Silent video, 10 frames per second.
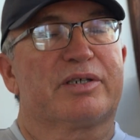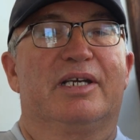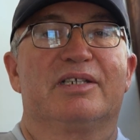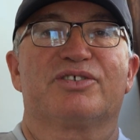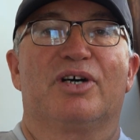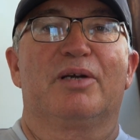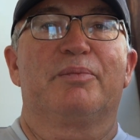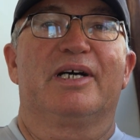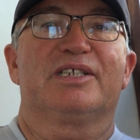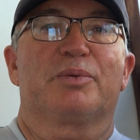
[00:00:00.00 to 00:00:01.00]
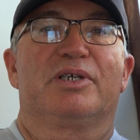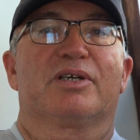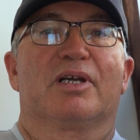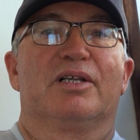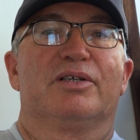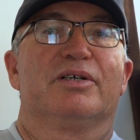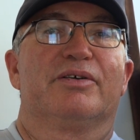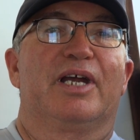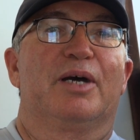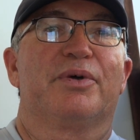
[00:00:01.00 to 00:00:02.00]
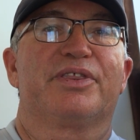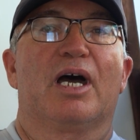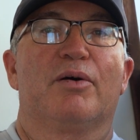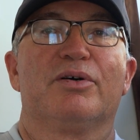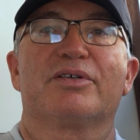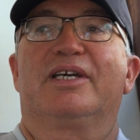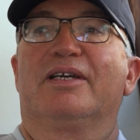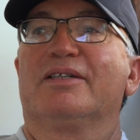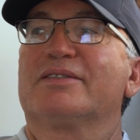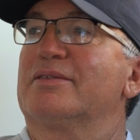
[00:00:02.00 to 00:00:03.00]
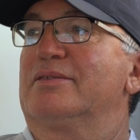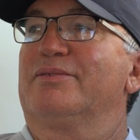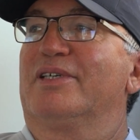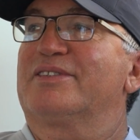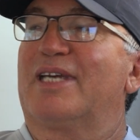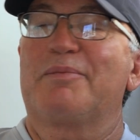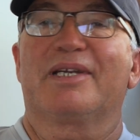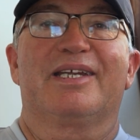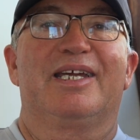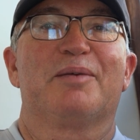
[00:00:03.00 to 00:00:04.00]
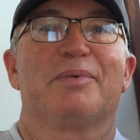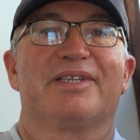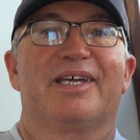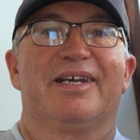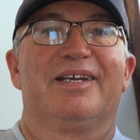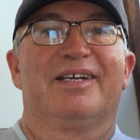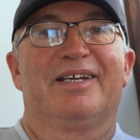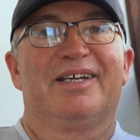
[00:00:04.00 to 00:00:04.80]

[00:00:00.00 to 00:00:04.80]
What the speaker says: look at you sideways when you've got a lure out with no hook in, and it's, what's happening here? But then